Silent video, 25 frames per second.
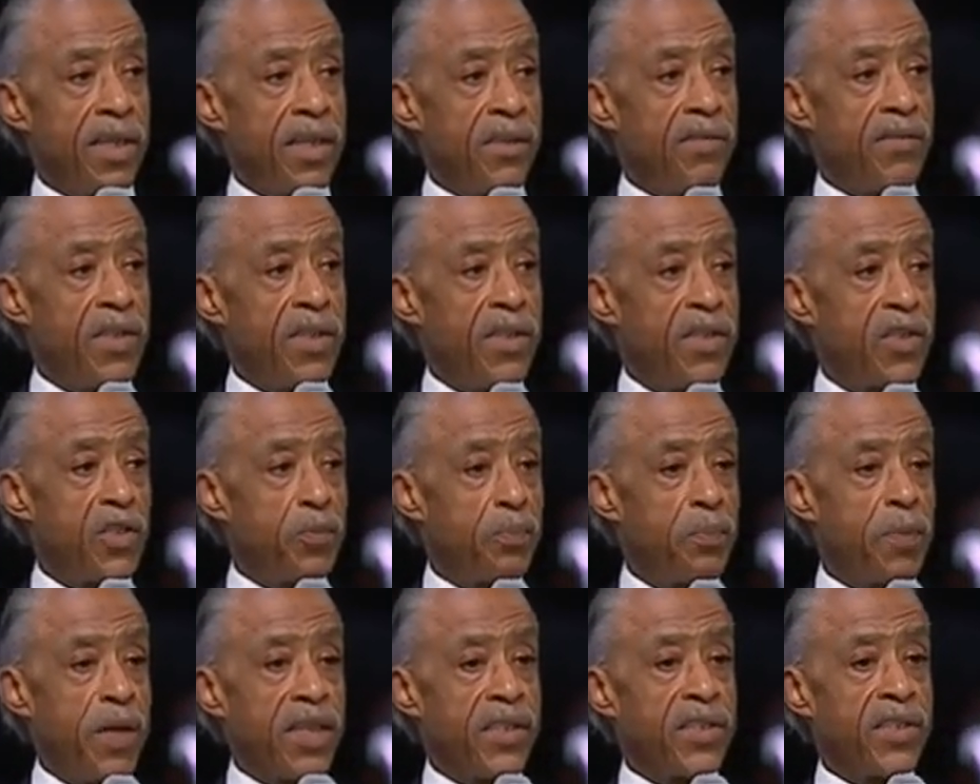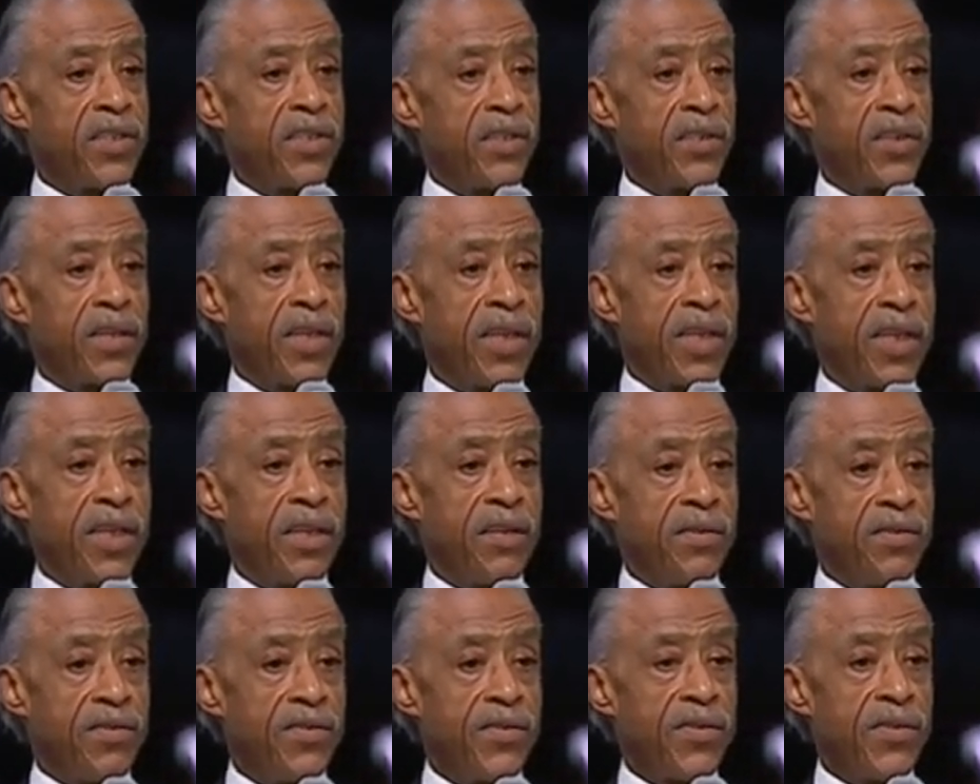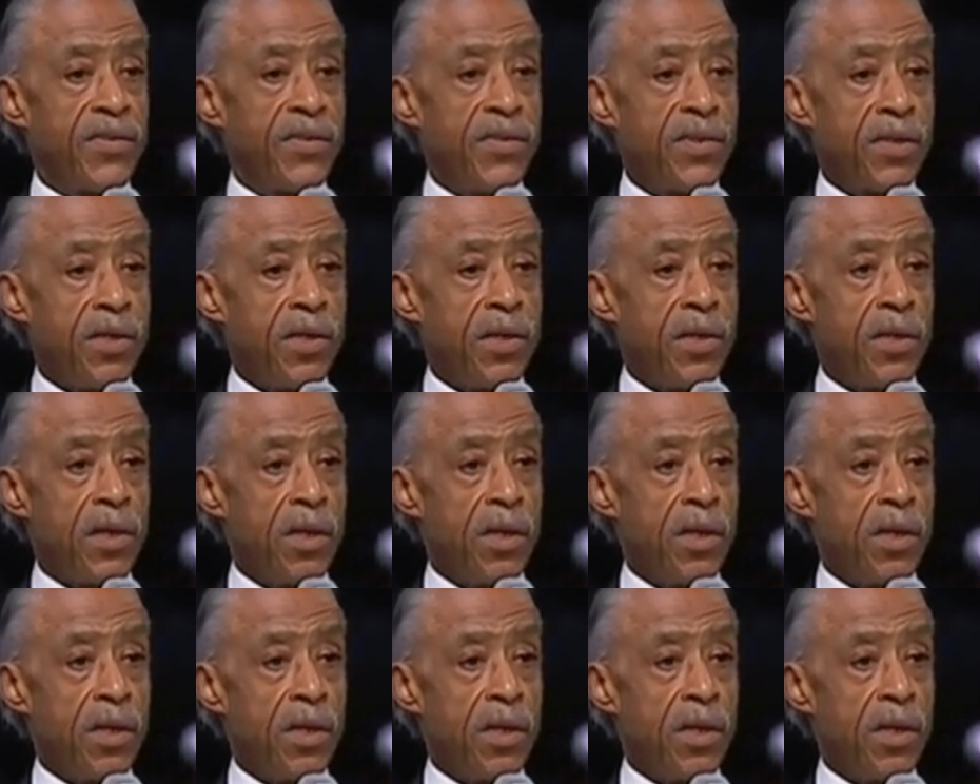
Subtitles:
given special gifts,